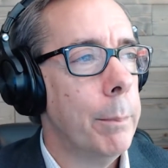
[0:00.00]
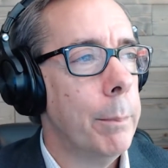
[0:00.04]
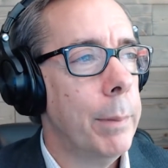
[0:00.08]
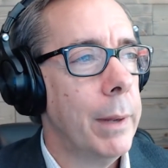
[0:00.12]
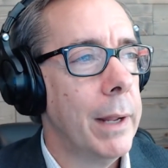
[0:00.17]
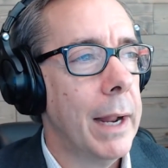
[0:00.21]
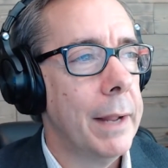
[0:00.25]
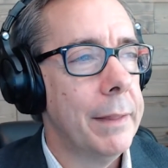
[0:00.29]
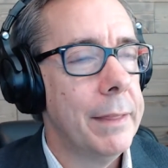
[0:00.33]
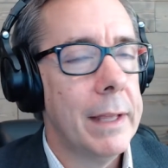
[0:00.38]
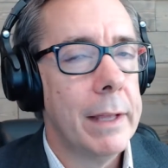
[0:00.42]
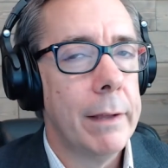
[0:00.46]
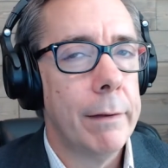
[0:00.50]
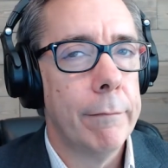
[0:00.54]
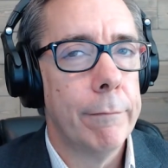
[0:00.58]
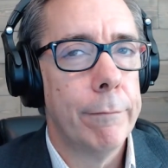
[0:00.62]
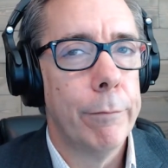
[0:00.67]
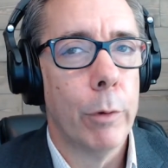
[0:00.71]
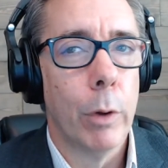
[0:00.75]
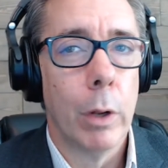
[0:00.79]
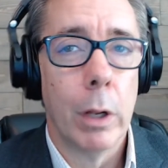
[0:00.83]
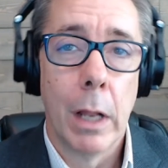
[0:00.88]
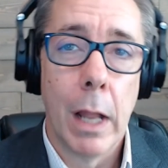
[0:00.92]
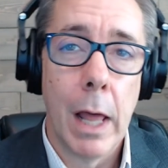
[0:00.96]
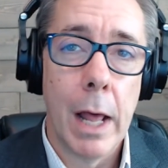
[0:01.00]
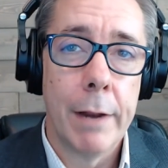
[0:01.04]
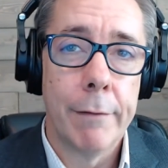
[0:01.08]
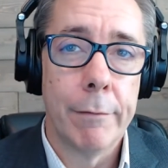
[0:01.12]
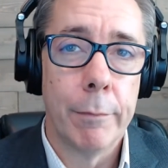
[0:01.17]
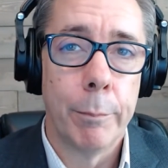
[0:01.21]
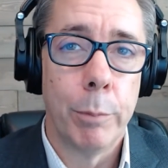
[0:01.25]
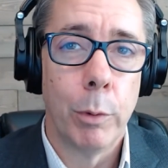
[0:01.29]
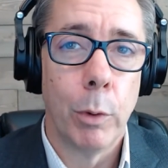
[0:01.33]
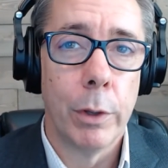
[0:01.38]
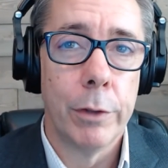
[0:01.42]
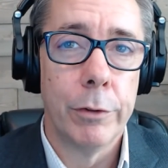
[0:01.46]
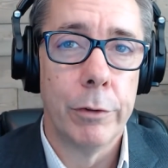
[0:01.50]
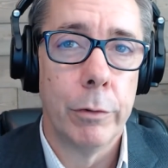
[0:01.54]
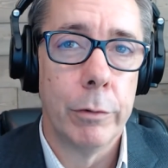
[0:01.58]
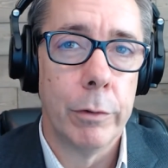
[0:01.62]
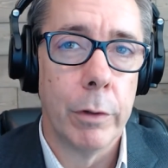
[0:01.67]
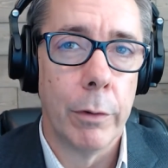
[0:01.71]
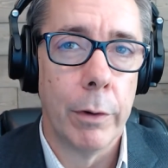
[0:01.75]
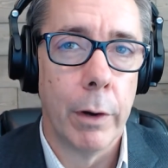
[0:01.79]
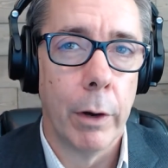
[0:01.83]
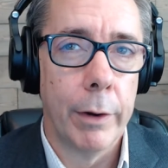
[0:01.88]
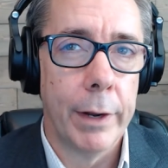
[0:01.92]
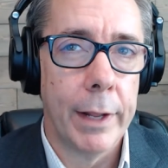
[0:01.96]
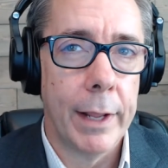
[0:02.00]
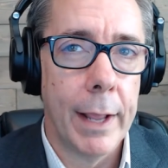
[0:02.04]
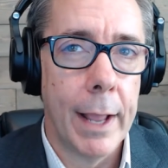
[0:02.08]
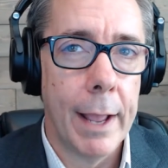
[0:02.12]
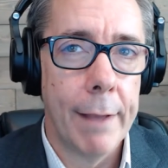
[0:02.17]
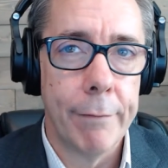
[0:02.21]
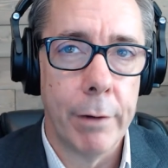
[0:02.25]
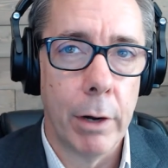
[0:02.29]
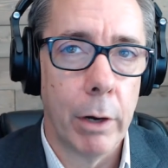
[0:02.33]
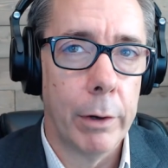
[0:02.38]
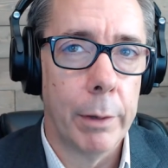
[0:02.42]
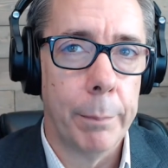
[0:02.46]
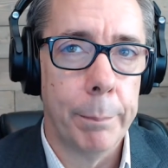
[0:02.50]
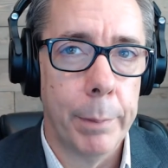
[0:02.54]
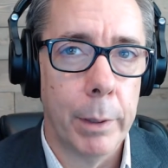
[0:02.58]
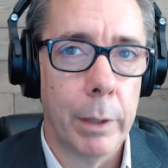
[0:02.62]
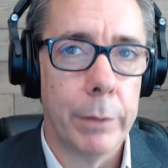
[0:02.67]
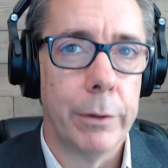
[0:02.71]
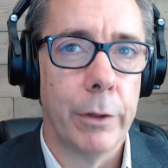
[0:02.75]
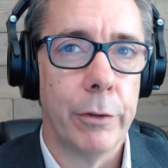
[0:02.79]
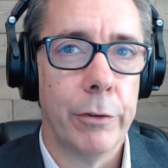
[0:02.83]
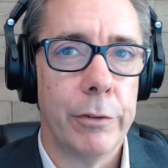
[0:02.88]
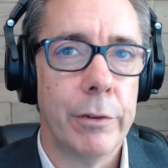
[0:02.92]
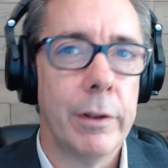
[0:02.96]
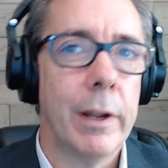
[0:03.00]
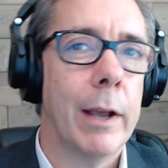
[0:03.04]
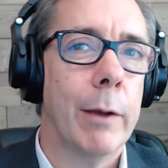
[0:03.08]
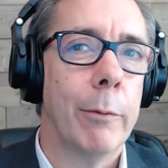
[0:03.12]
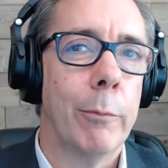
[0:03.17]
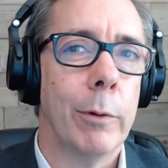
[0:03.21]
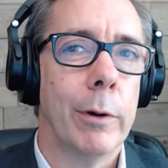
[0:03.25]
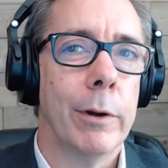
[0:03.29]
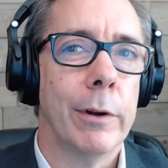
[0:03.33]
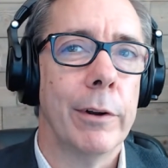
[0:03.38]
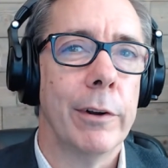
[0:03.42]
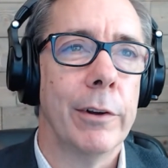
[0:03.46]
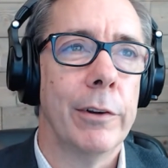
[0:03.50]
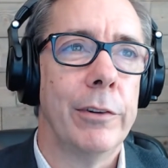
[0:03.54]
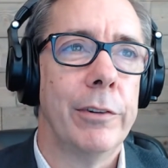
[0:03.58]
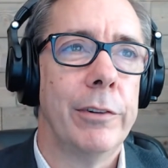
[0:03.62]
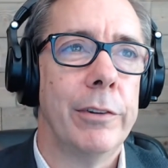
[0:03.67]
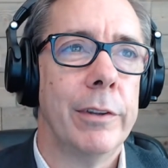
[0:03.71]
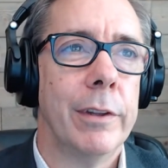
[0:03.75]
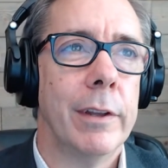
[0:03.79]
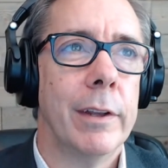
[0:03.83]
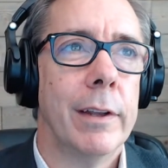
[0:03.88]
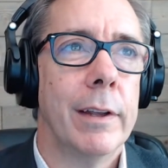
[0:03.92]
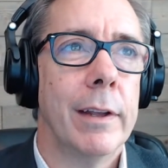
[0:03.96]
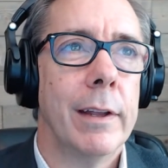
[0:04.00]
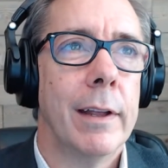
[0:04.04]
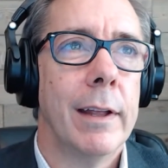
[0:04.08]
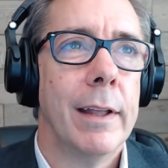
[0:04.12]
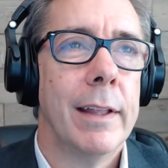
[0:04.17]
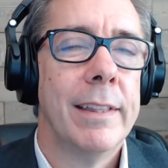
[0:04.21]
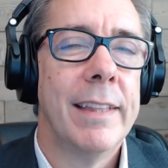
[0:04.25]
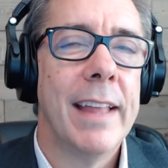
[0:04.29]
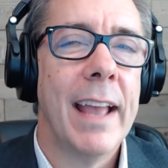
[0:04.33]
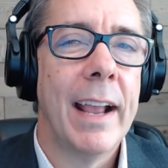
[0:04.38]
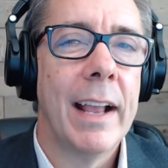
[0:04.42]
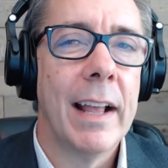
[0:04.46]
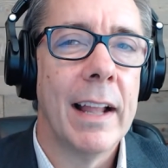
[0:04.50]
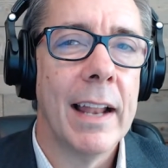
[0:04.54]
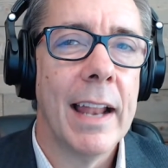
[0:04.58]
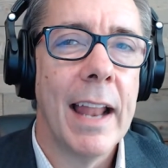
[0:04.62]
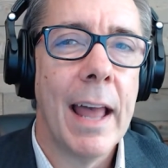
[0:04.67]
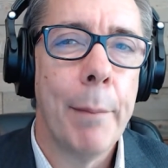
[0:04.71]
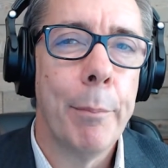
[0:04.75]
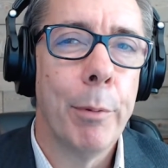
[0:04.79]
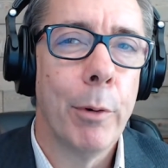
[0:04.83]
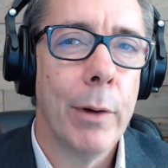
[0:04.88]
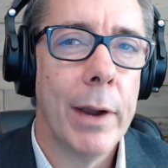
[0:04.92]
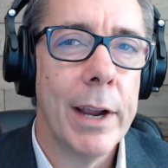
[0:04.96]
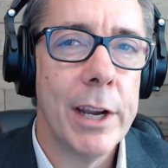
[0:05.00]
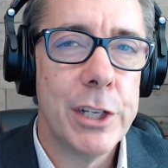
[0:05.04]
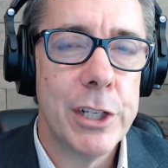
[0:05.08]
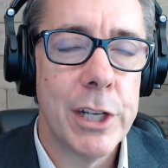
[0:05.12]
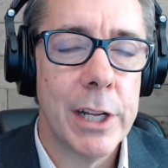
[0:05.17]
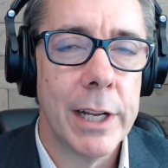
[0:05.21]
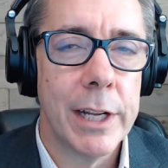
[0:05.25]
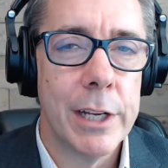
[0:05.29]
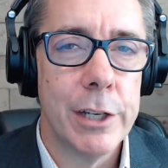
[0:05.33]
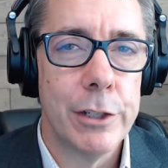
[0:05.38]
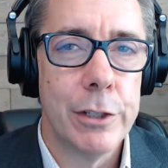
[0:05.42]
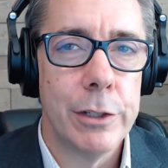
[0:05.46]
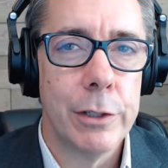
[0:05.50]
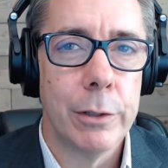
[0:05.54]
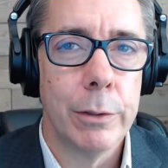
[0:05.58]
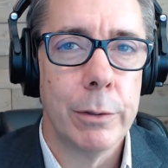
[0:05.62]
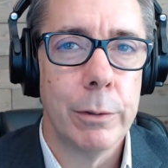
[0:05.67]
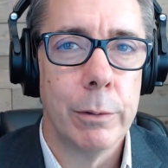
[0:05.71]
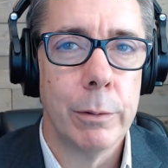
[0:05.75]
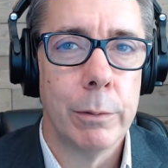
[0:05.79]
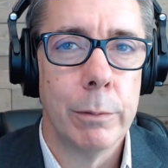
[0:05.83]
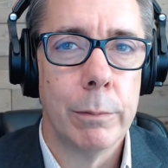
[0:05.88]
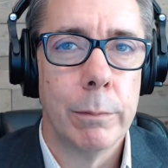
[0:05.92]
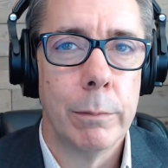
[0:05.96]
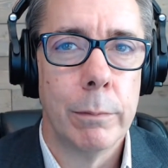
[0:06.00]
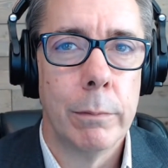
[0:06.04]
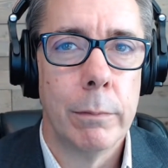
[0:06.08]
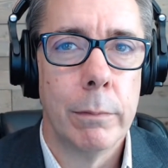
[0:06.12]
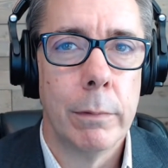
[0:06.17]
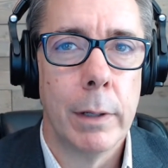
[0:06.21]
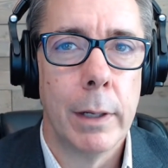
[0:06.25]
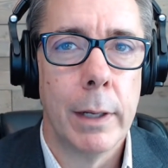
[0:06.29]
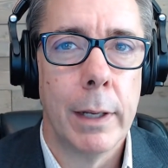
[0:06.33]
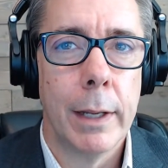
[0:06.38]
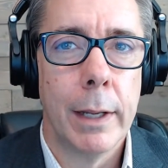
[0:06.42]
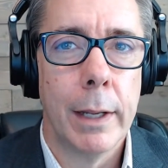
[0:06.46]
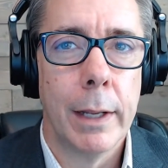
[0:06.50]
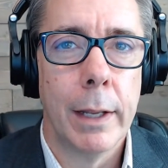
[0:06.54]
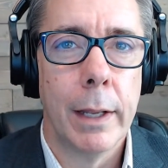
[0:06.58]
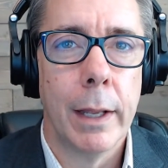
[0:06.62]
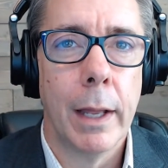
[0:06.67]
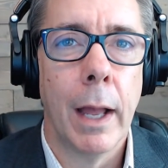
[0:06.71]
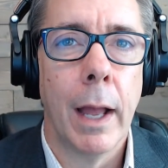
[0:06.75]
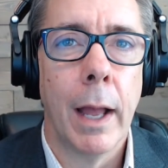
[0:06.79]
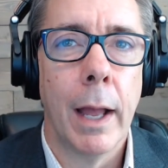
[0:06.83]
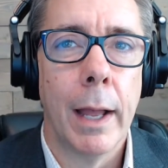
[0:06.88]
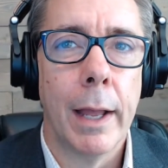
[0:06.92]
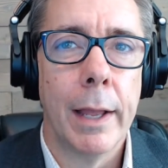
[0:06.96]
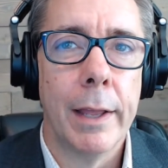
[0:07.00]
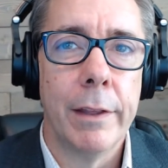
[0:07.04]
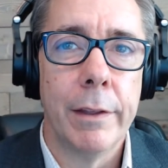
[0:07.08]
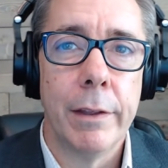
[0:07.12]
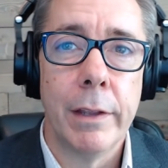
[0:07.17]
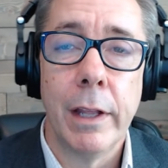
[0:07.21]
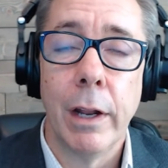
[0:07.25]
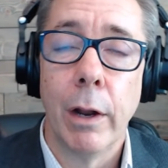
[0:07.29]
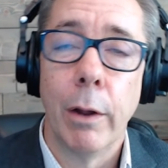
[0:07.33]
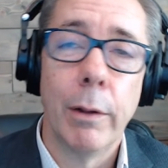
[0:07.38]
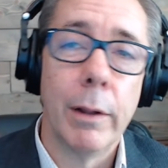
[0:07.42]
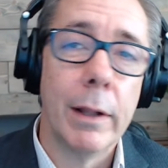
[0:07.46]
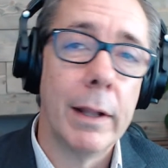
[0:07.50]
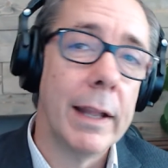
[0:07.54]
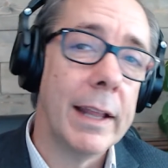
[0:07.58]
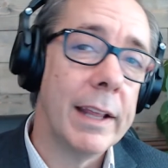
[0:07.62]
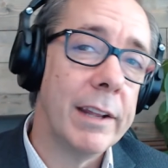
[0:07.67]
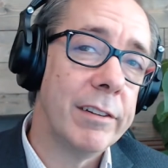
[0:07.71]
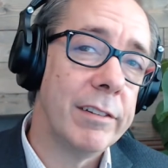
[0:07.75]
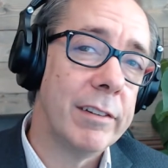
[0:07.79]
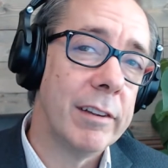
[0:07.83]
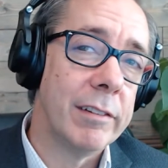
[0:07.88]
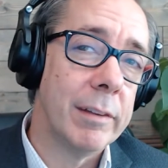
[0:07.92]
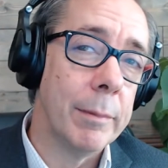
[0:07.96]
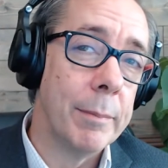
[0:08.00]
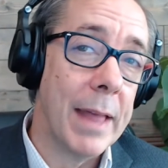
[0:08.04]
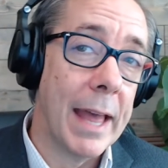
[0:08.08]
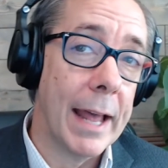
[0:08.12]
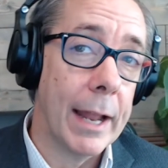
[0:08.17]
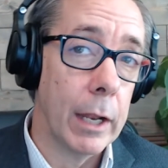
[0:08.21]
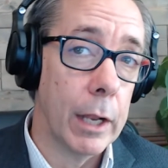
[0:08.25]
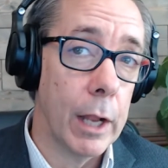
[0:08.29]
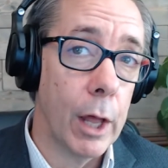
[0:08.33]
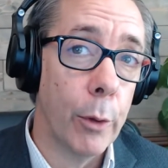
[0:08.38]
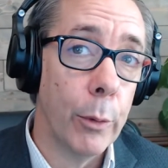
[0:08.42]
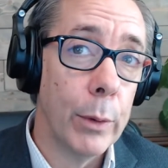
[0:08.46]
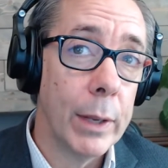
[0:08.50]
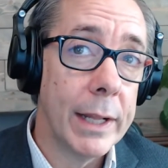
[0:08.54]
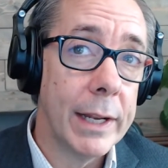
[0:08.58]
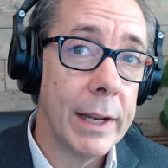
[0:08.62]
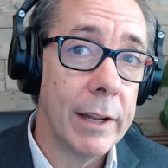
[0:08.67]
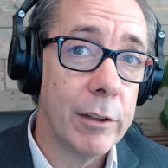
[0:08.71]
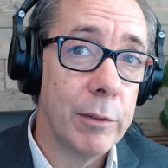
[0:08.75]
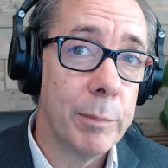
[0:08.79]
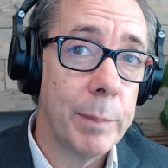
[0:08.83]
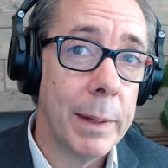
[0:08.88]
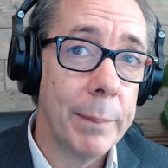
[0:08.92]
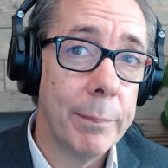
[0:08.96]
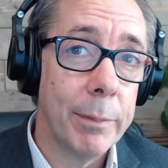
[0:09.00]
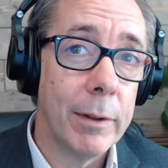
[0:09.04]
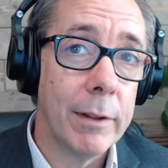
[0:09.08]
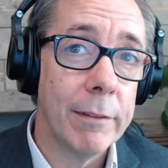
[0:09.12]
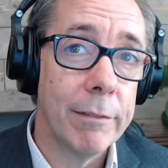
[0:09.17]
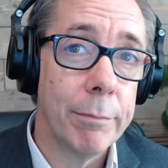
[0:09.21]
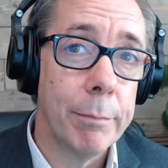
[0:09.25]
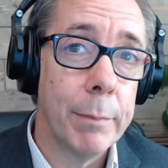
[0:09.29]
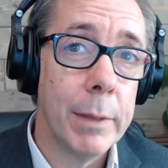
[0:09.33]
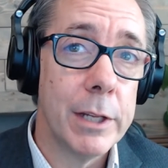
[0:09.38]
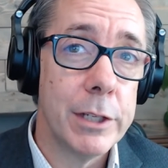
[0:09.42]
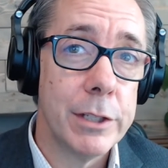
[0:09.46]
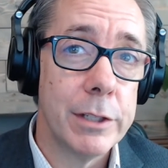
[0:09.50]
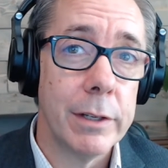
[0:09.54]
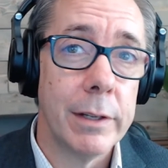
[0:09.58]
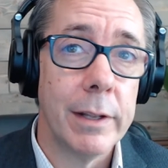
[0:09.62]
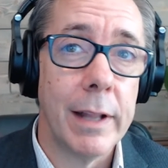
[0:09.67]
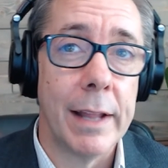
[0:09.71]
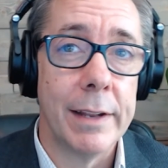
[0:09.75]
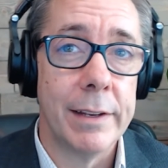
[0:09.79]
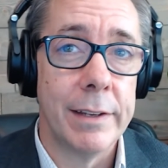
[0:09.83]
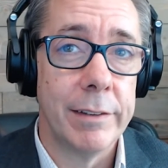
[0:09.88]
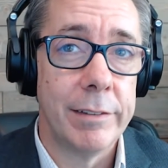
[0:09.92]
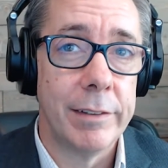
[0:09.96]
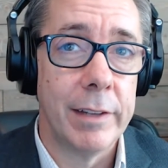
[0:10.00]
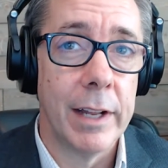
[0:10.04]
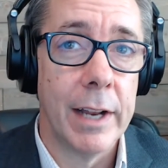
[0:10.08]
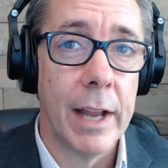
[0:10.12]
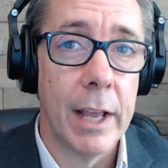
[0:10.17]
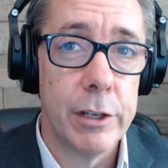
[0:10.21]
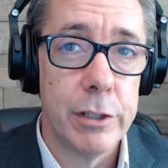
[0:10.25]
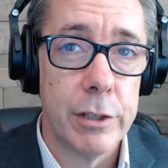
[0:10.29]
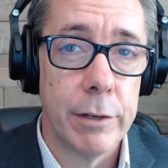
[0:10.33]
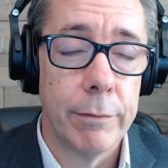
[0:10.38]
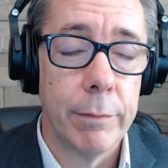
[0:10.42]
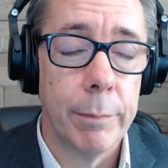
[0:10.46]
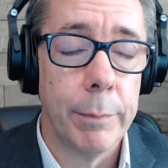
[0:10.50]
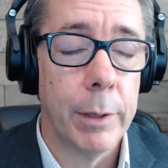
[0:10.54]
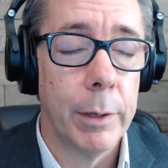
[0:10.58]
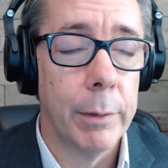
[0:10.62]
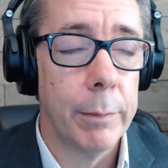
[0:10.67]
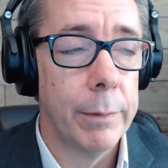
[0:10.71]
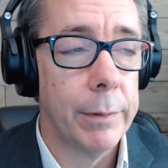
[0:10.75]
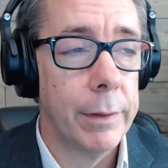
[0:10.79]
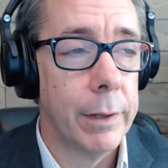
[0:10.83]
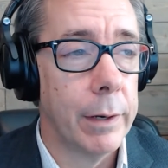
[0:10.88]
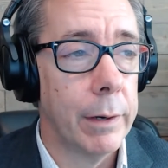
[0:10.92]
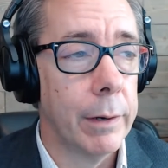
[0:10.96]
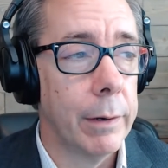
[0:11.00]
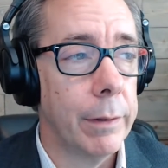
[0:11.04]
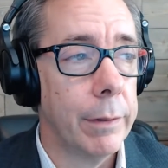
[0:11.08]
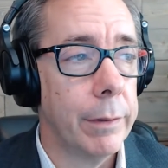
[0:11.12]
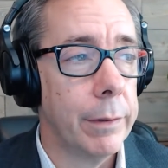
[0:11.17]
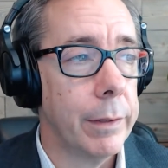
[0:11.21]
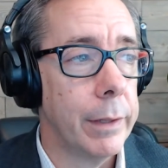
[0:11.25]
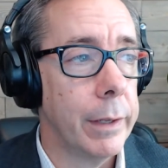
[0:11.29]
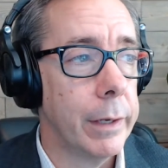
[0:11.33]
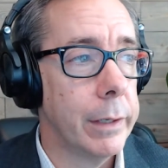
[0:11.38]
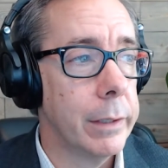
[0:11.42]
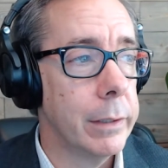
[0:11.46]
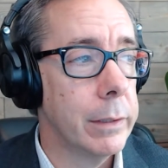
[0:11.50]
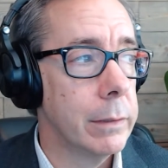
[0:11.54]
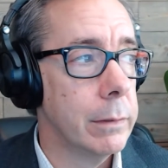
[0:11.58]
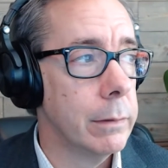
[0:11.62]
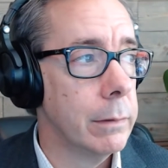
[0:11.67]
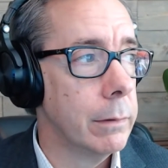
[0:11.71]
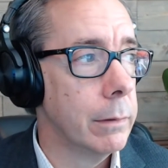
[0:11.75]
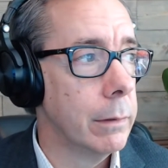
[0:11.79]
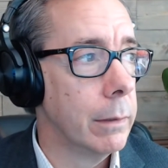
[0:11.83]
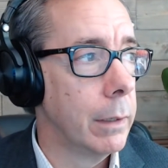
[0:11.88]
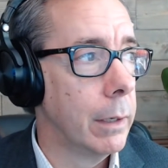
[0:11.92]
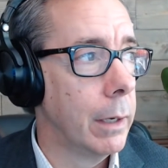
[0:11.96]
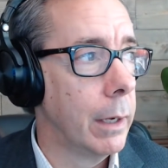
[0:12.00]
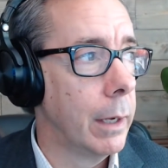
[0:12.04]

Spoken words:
But I think for a lot of employees who haven't already built those networks, that collaboration issue, it leads to some of that loneliness people have mentioned, that disconnection from their